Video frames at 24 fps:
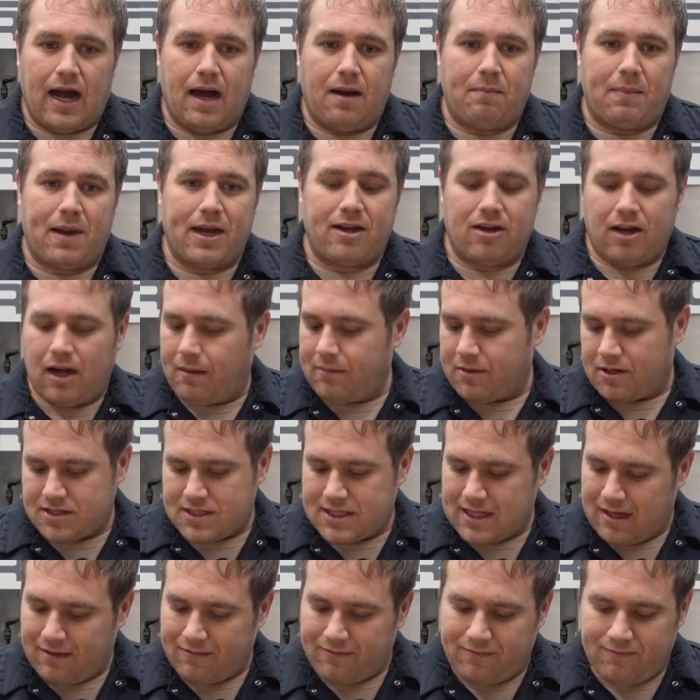micrometer
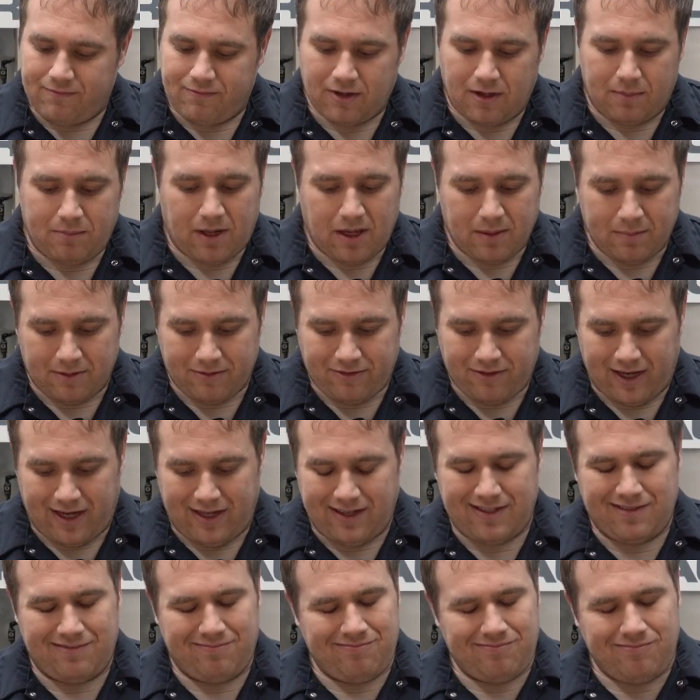set from Harbor
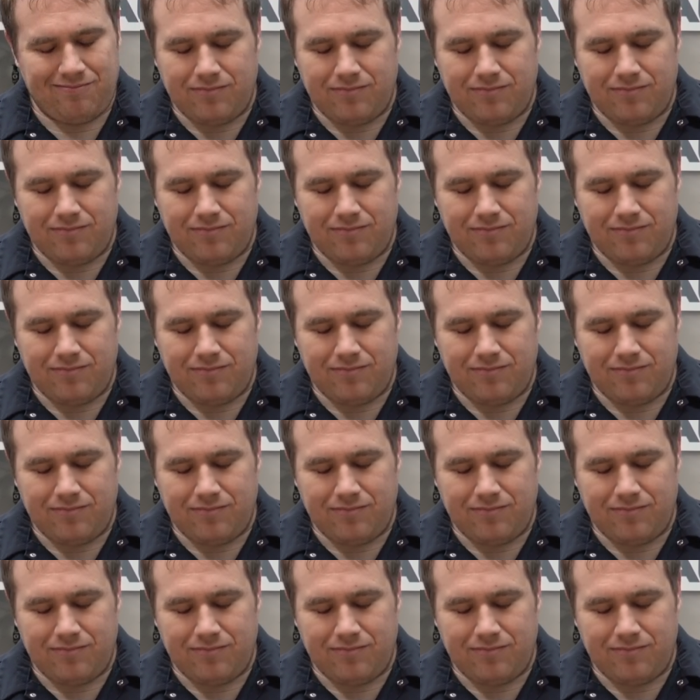Freight.